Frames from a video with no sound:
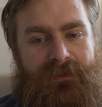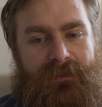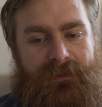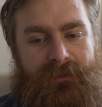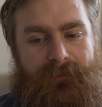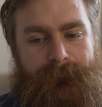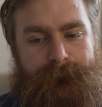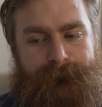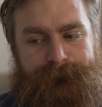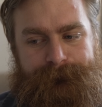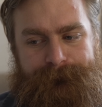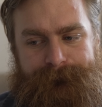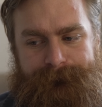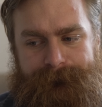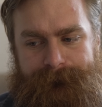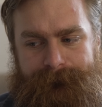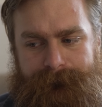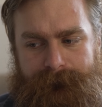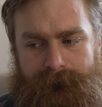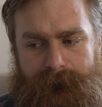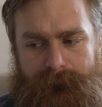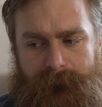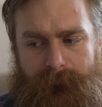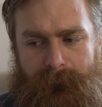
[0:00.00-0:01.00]
And
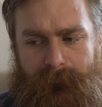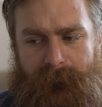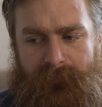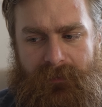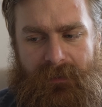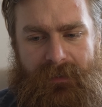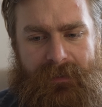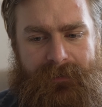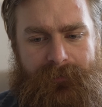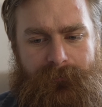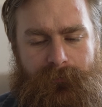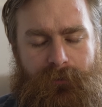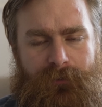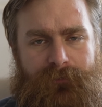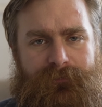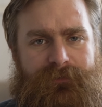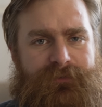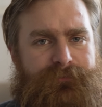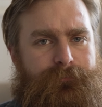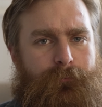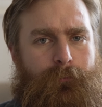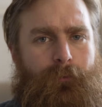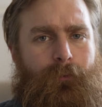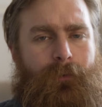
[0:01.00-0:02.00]
a lot of
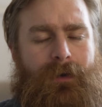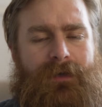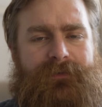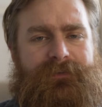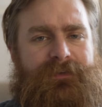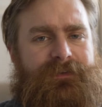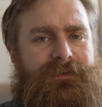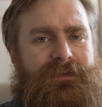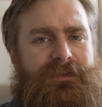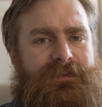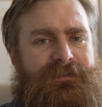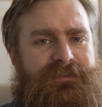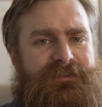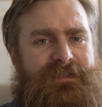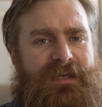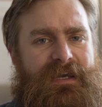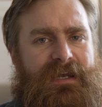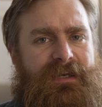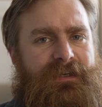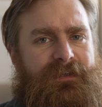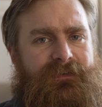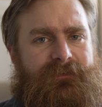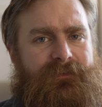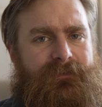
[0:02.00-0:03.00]
us are always under the
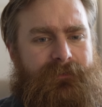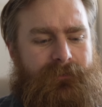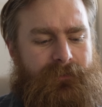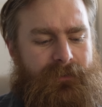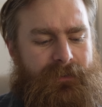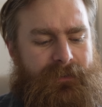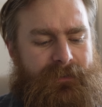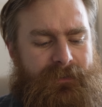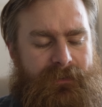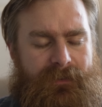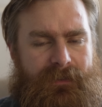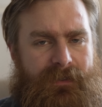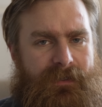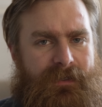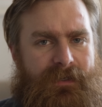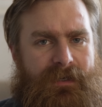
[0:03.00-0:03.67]
understanding that like